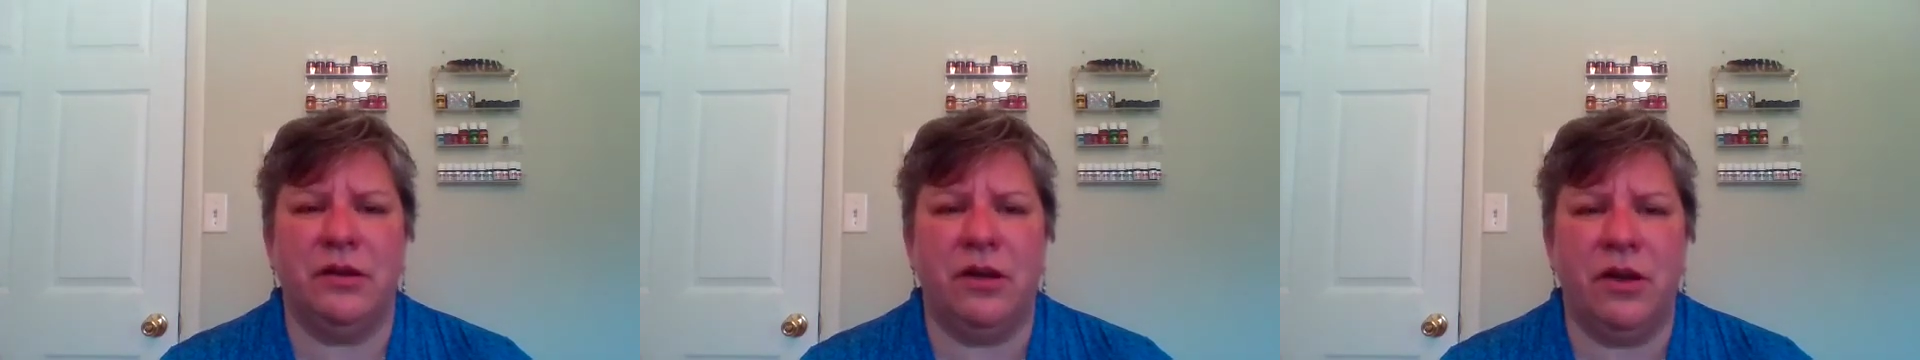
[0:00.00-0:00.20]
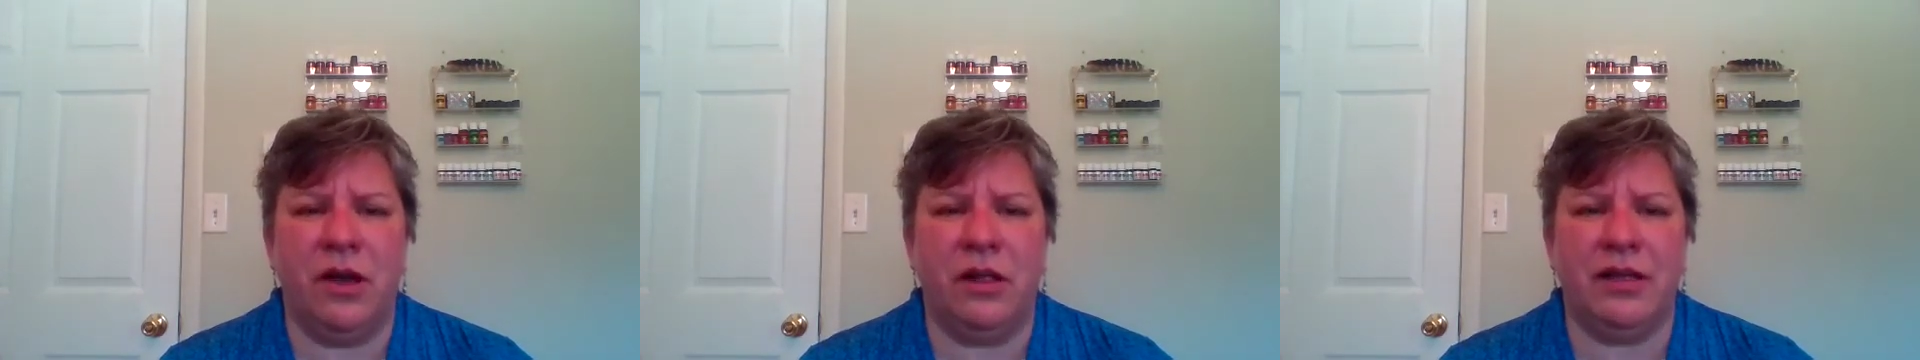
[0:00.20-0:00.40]

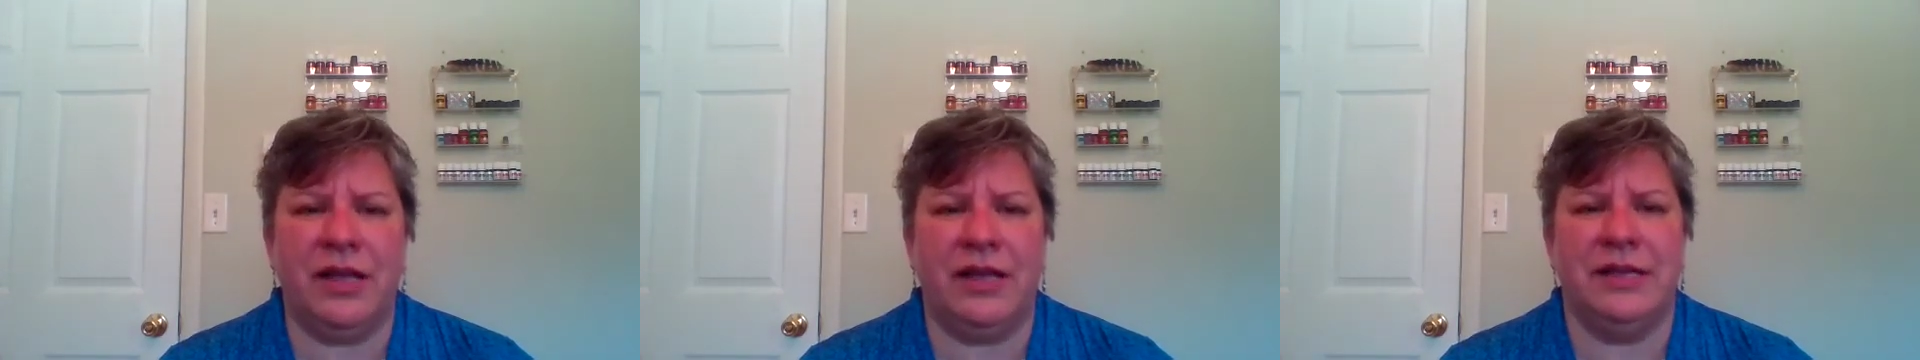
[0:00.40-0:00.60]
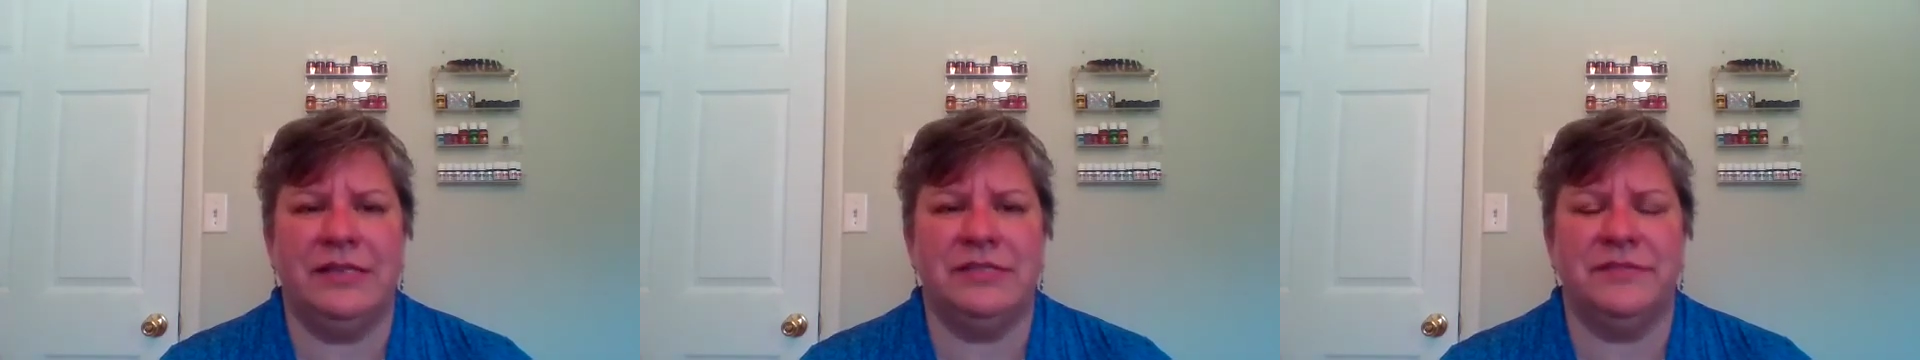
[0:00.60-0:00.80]
all
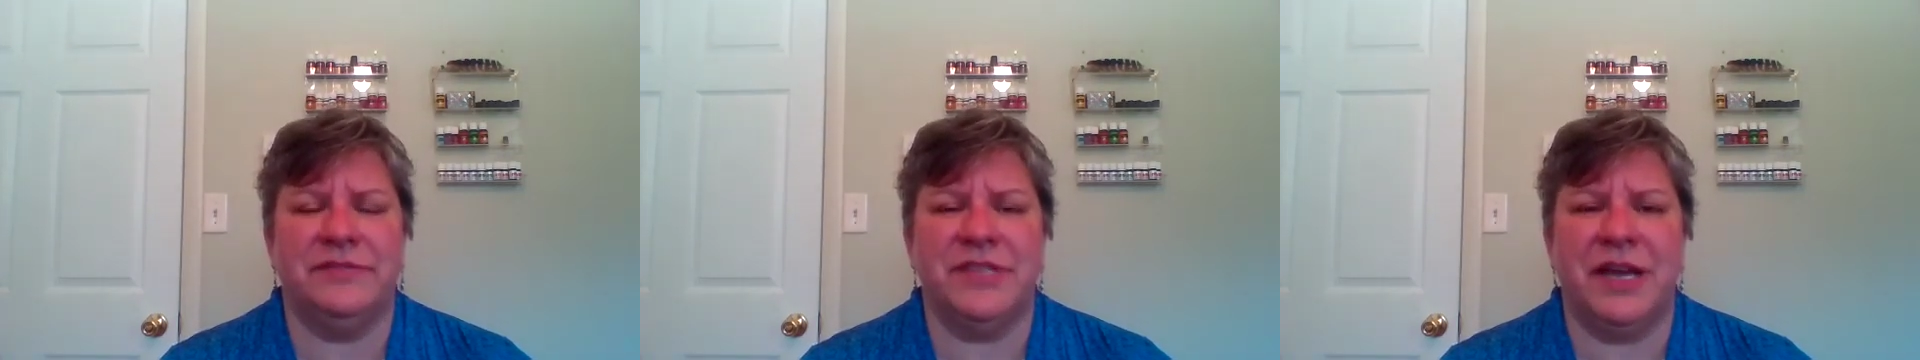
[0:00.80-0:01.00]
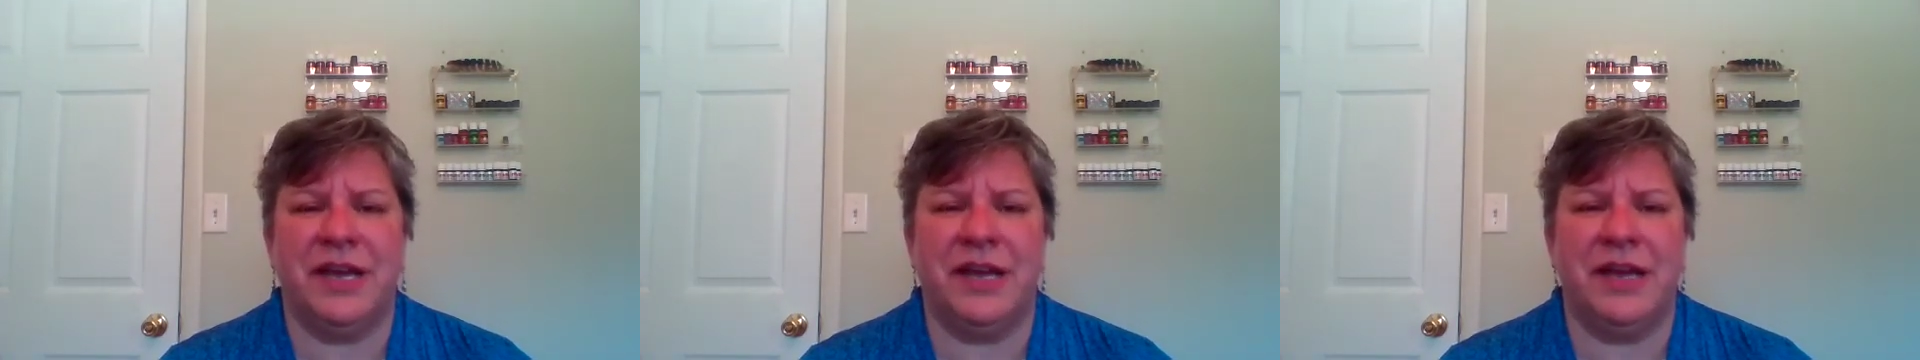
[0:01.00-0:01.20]
kinds of
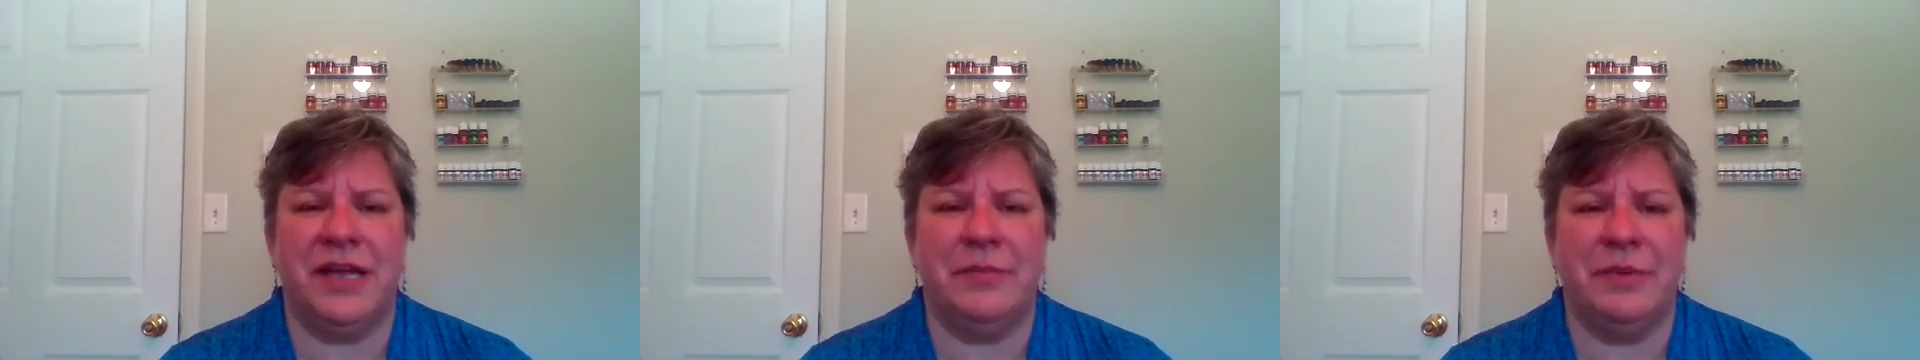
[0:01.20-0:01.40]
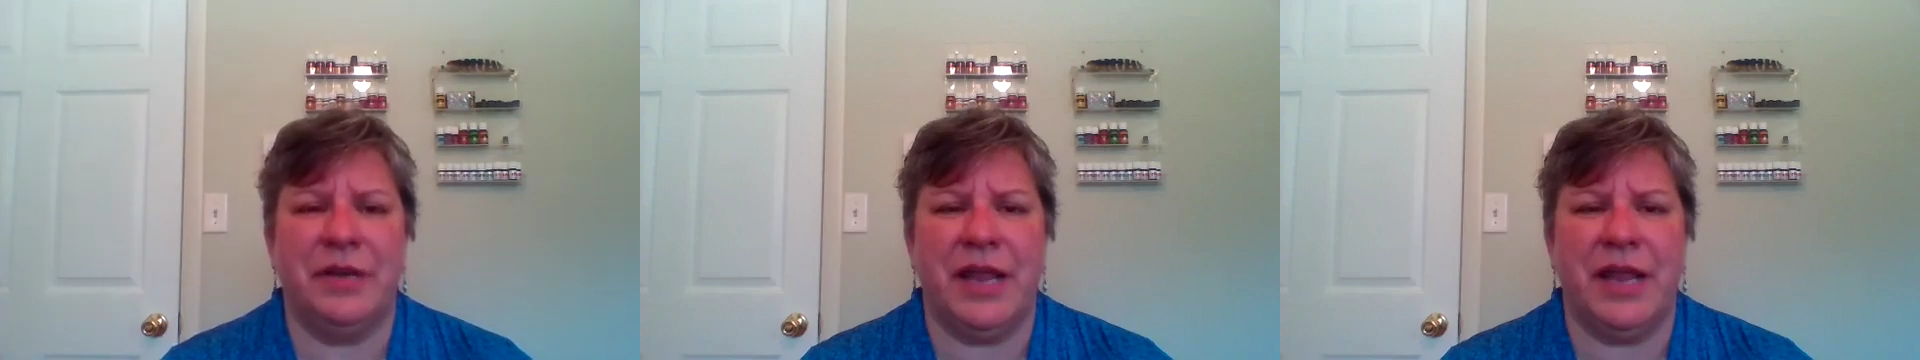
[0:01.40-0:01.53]
time